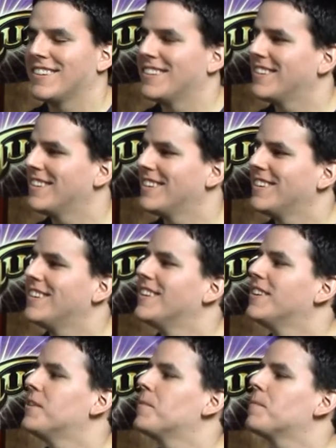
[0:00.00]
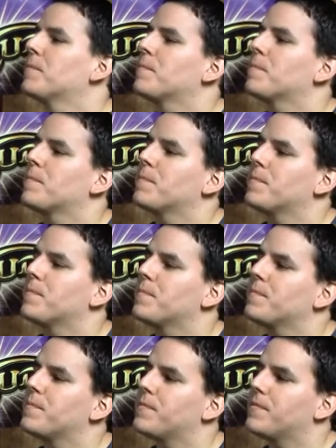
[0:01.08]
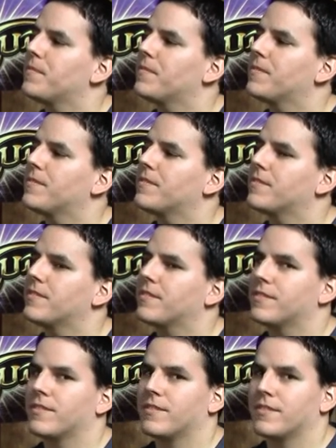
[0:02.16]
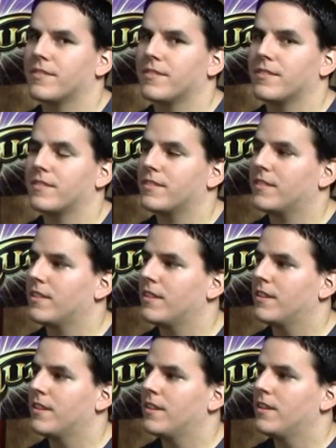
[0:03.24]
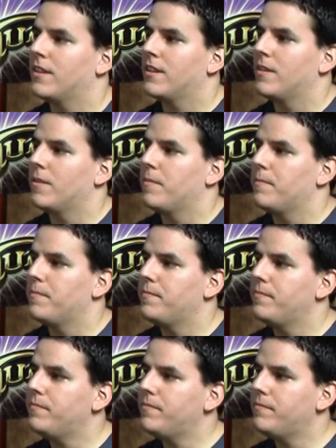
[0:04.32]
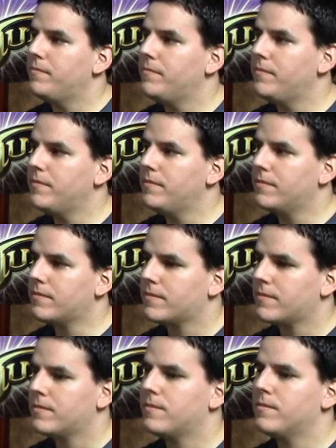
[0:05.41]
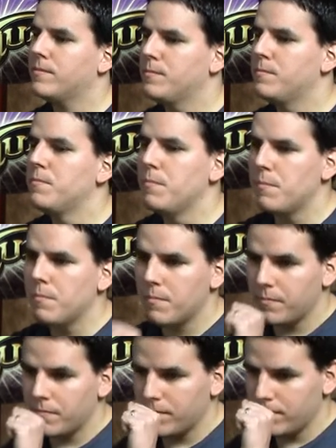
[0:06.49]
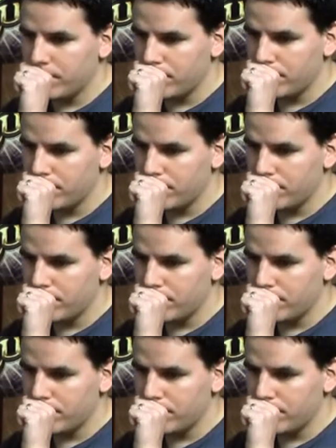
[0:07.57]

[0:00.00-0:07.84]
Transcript: (silent)